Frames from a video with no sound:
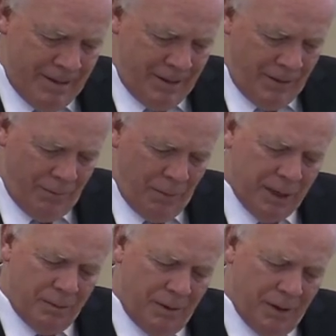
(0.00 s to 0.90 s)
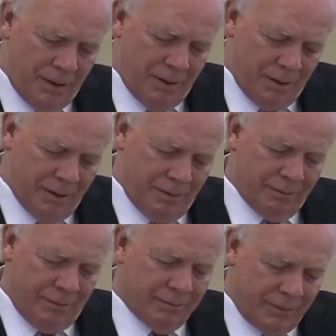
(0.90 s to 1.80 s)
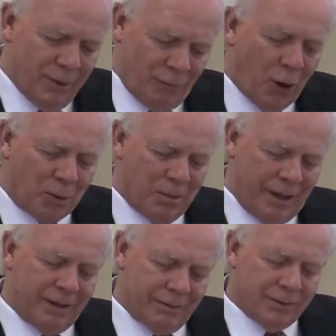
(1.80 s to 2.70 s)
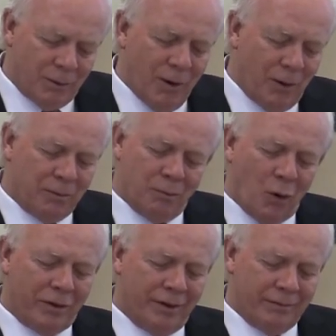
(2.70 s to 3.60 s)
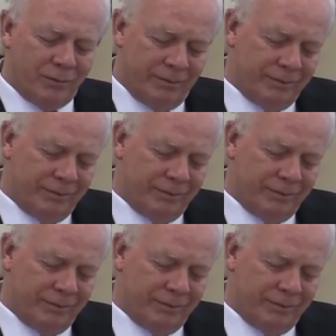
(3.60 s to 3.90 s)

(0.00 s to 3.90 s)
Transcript: You've made, you've heard me quote more than